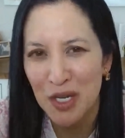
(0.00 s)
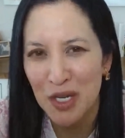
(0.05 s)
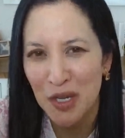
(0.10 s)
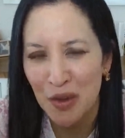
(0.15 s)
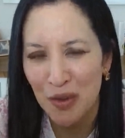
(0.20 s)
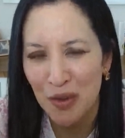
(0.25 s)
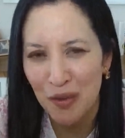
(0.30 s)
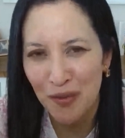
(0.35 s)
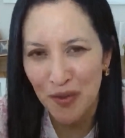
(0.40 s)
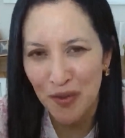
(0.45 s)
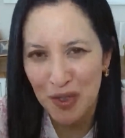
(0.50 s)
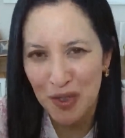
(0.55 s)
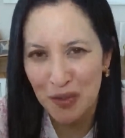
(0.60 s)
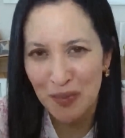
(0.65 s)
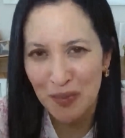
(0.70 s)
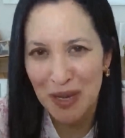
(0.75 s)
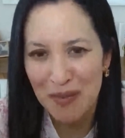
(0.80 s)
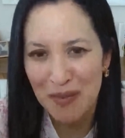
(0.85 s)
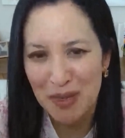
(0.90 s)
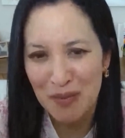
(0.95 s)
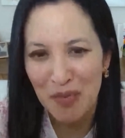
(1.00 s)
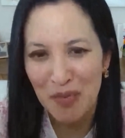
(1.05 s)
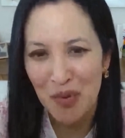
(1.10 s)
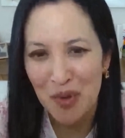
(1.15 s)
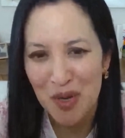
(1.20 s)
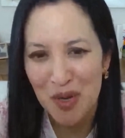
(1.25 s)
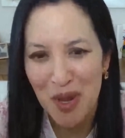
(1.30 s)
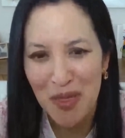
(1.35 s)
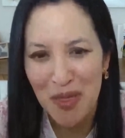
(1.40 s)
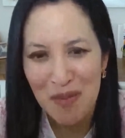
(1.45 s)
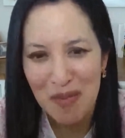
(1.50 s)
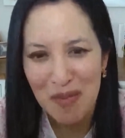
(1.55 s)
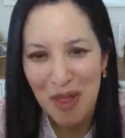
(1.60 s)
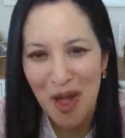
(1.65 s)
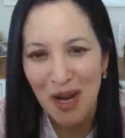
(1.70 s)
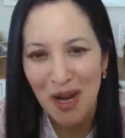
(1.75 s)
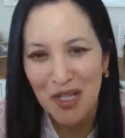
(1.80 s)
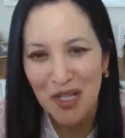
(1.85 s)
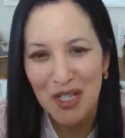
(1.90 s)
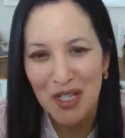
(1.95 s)
you know, the first baby born on the
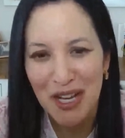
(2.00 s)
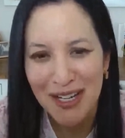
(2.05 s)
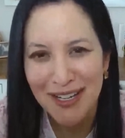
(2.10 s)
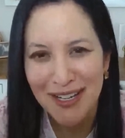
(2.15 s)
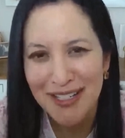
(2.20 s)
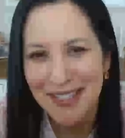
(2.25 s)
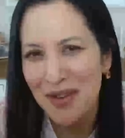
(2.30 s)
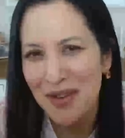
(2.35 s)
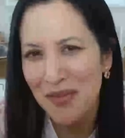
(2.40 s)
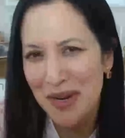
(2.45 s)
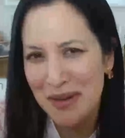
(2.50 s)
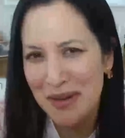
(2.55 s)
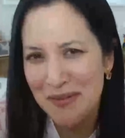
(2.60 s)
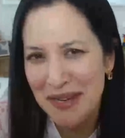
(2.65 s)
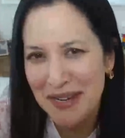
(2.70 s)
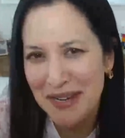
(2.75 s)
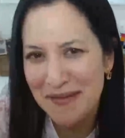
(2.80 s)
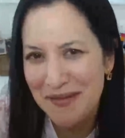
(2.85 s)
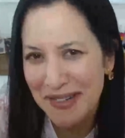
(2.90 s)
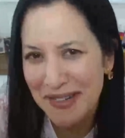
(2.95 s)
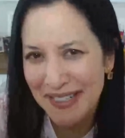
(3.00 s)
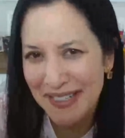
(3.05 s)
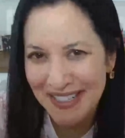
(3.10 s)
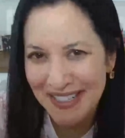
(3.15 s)
blockchain, I say, wait a minute, what